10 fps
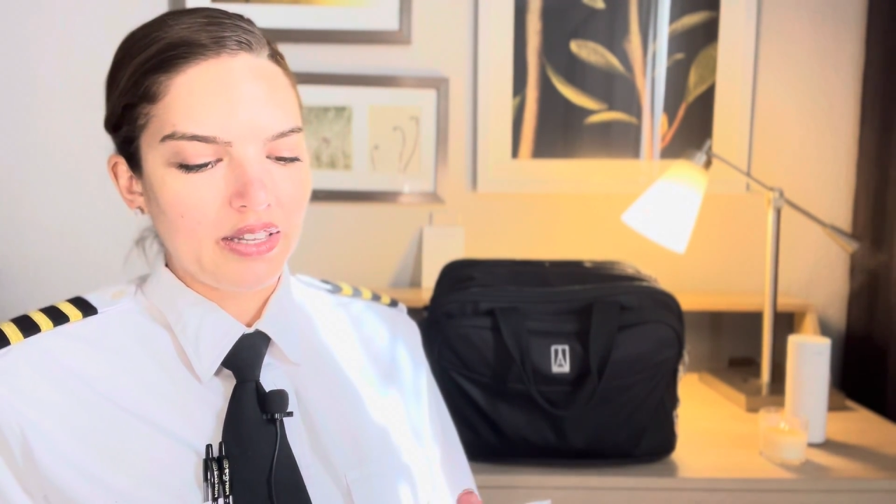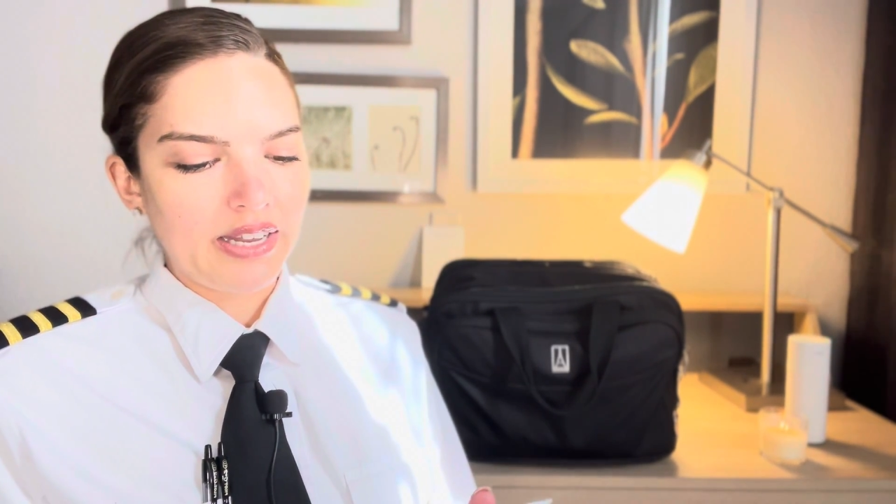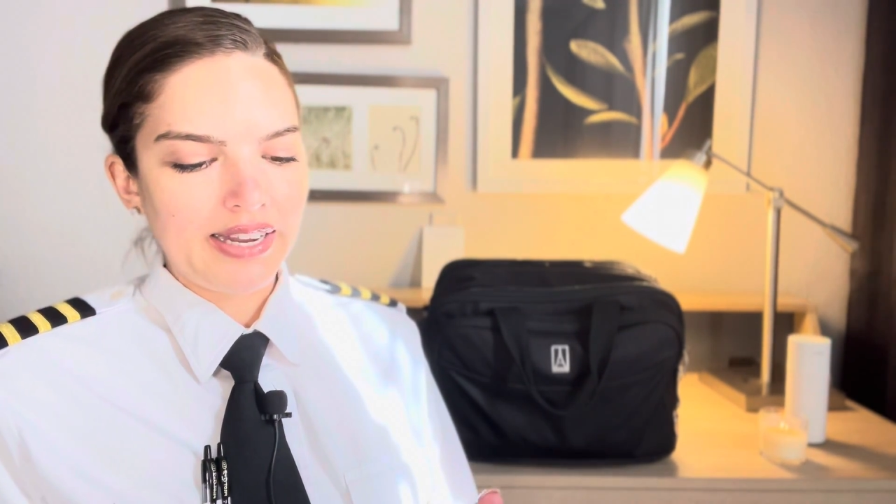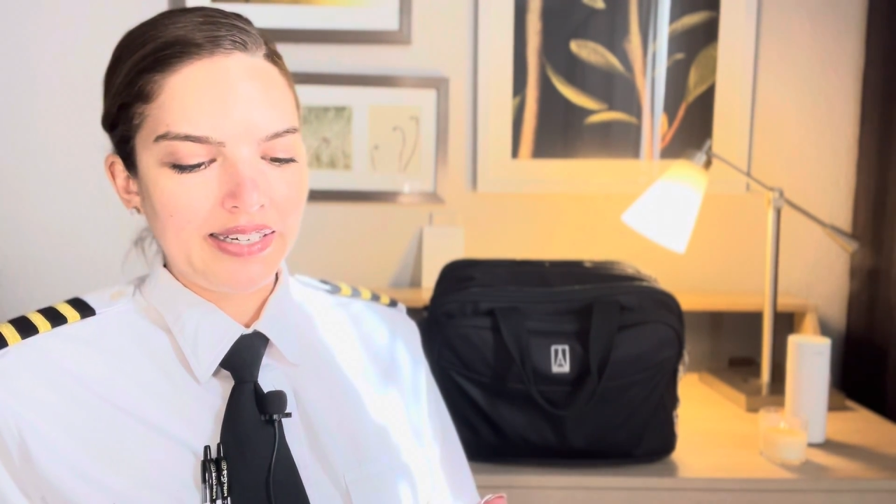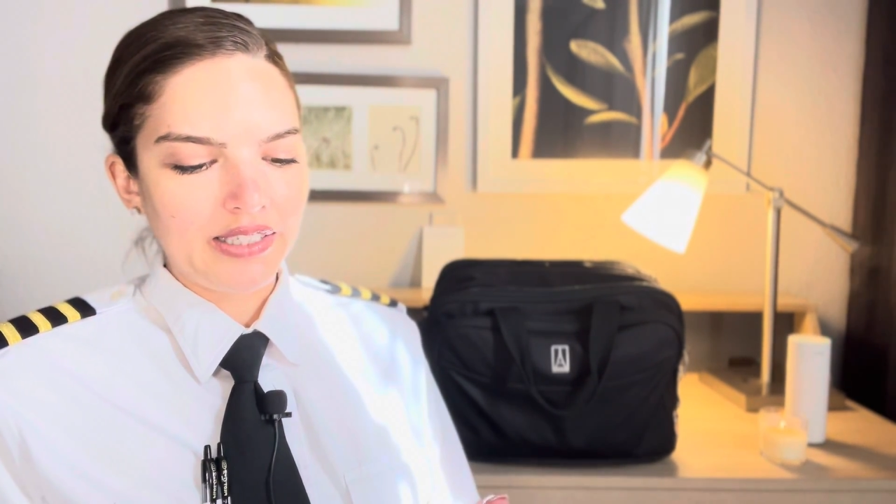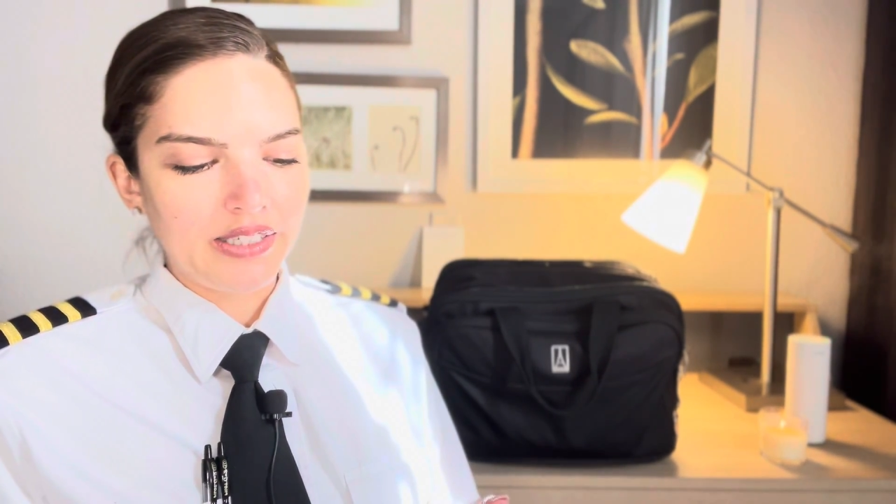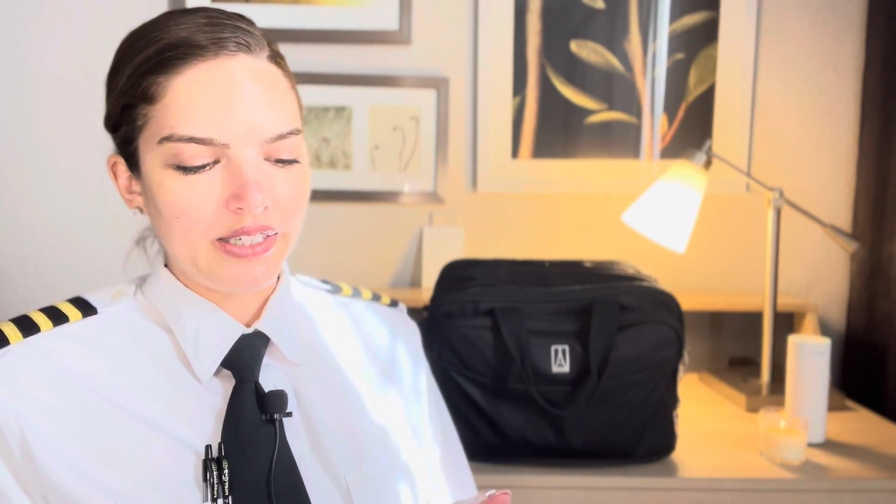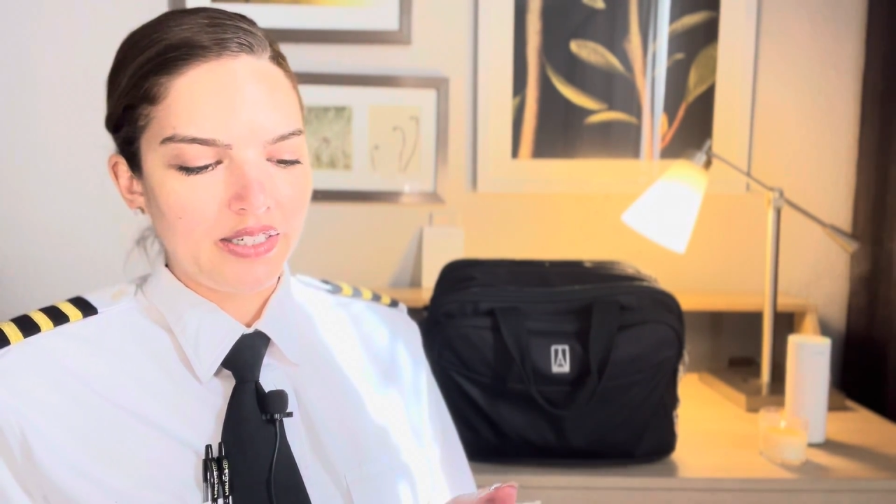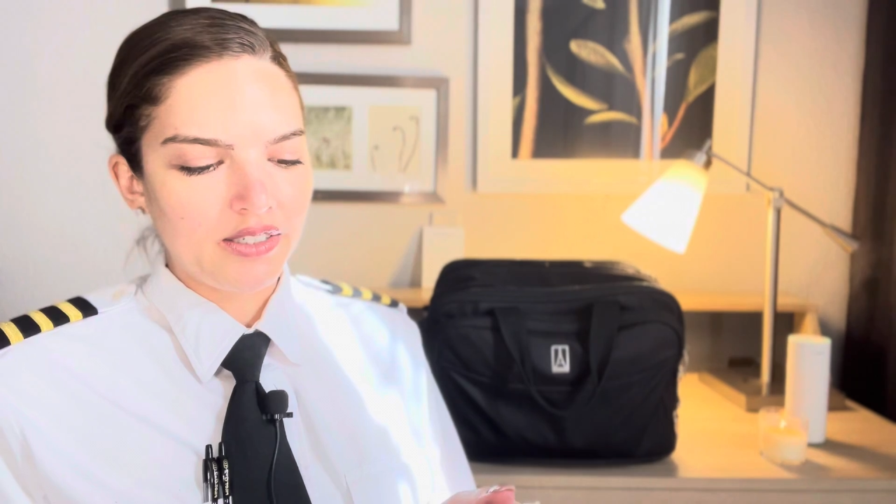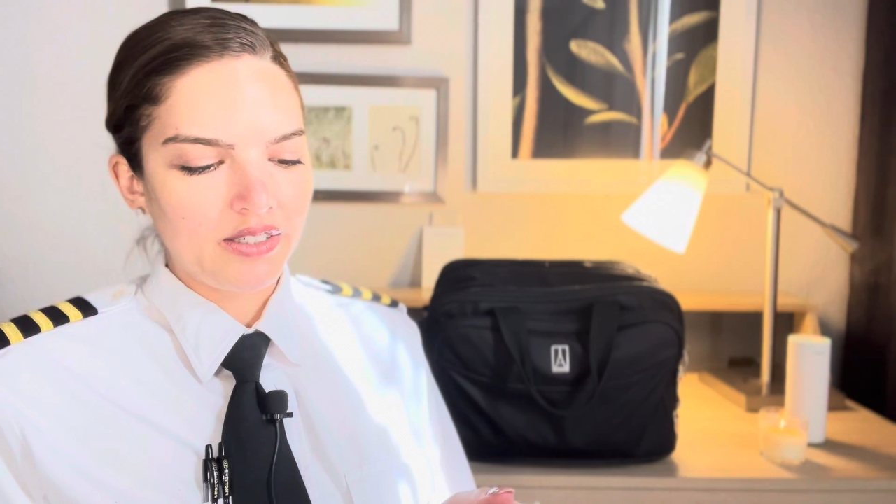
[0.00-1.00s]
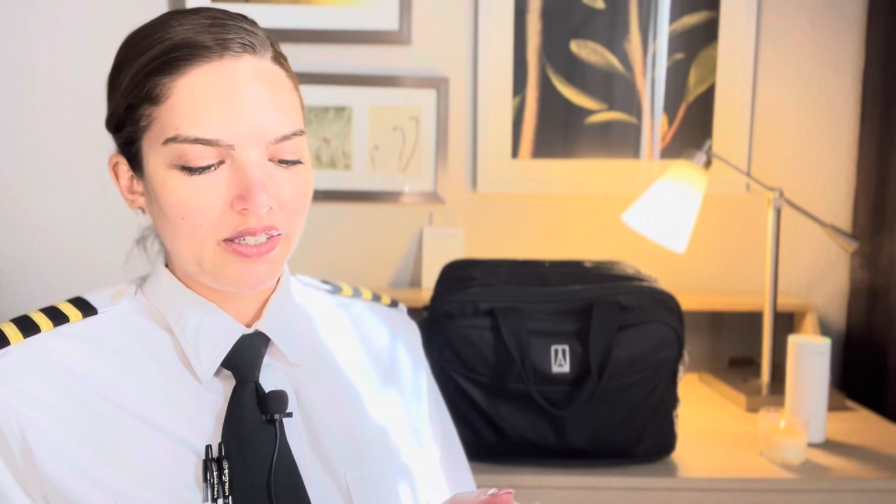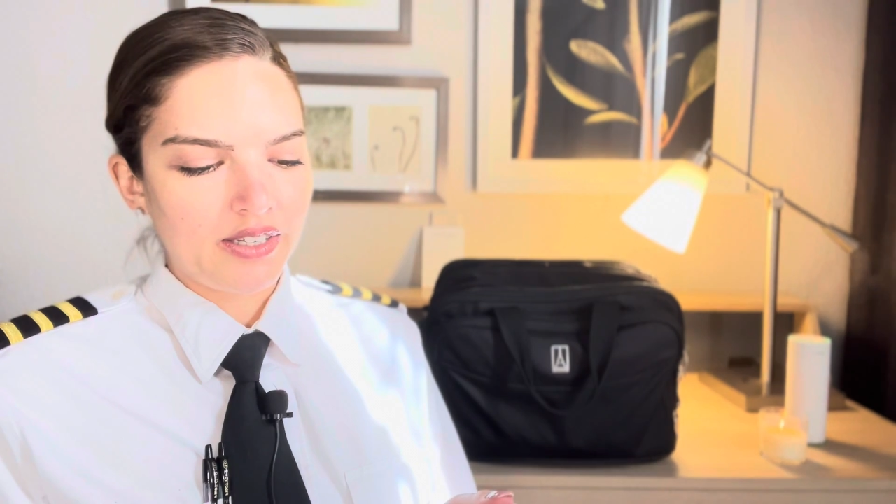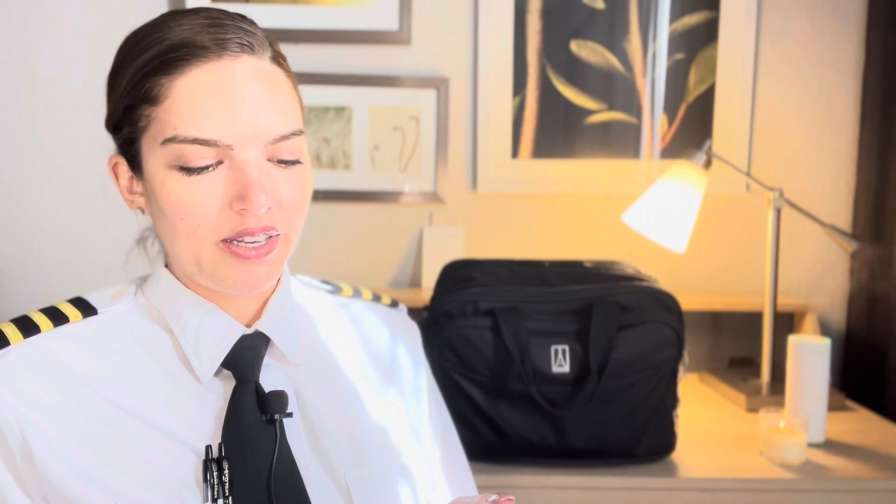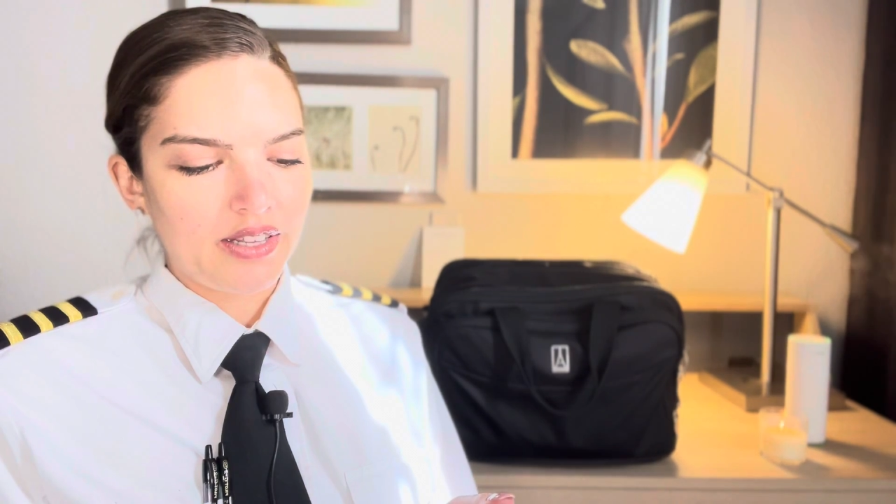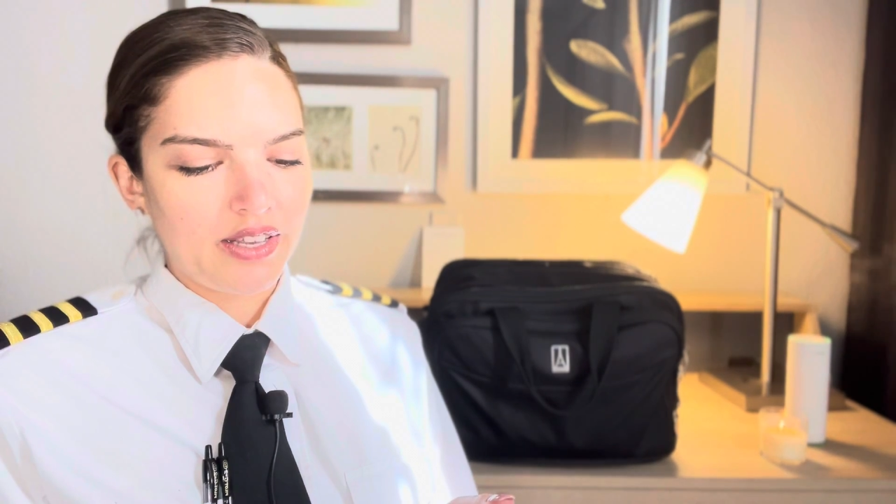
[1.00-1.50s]
lanolin in it,
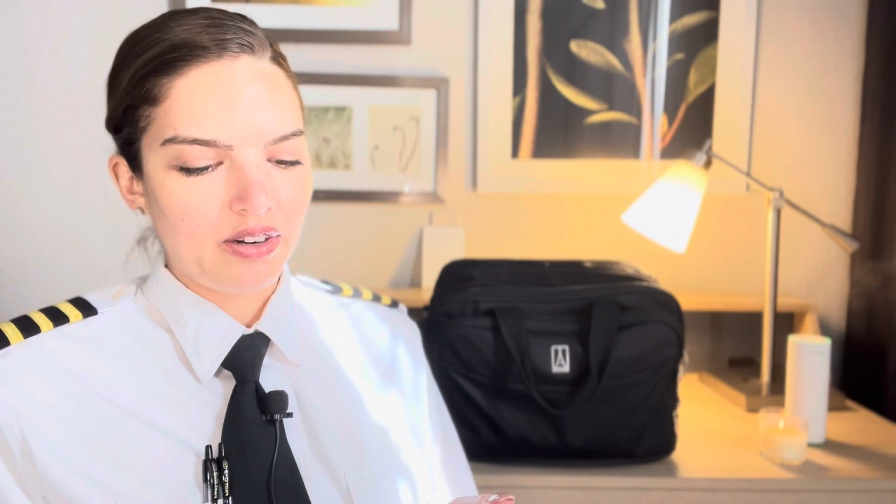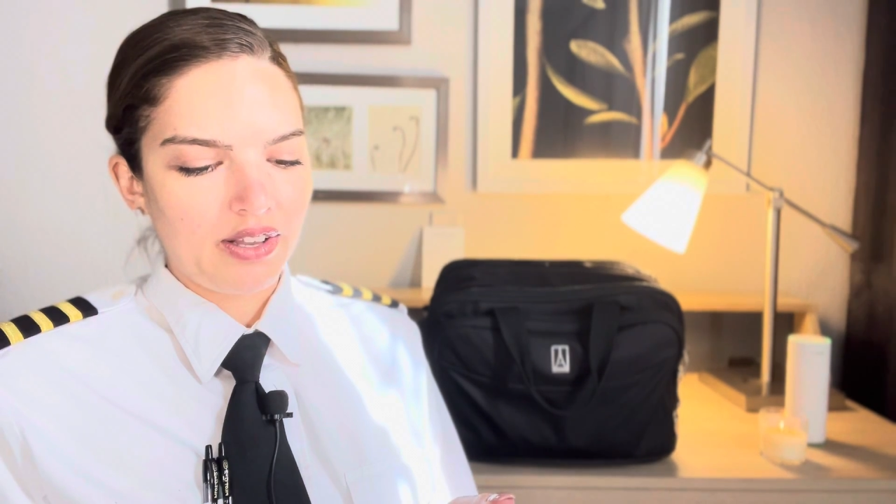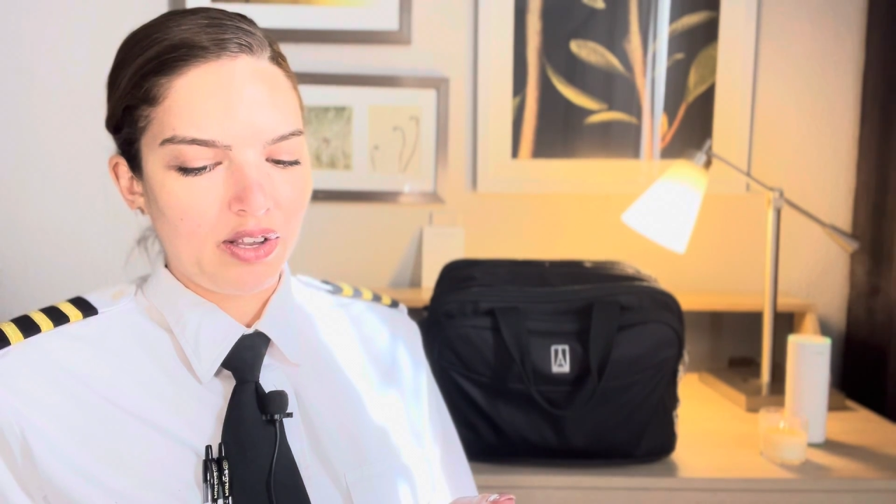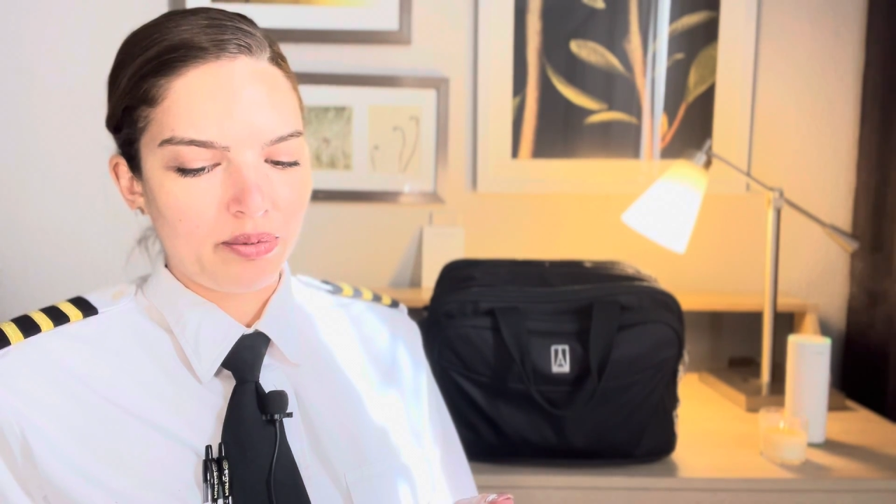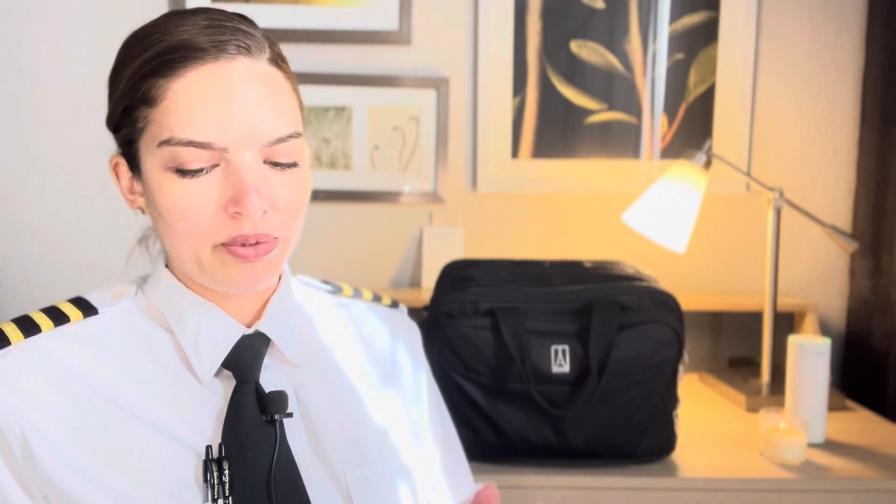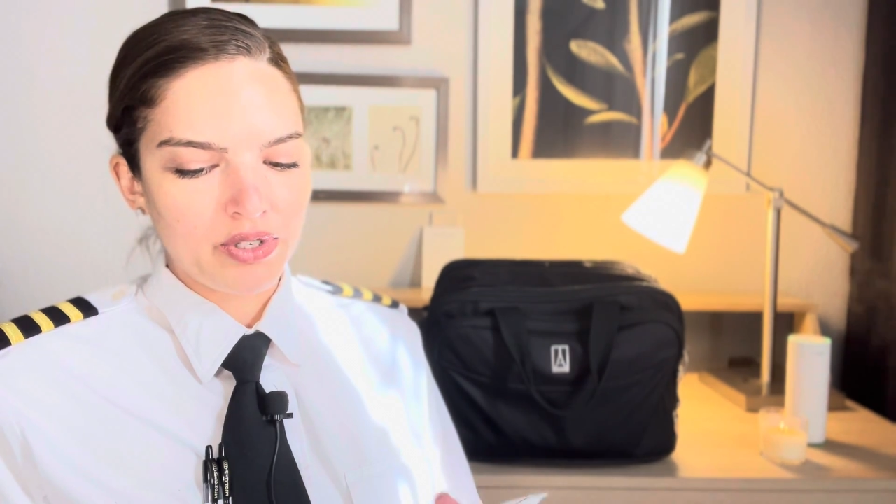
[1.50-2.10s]
and that'll help.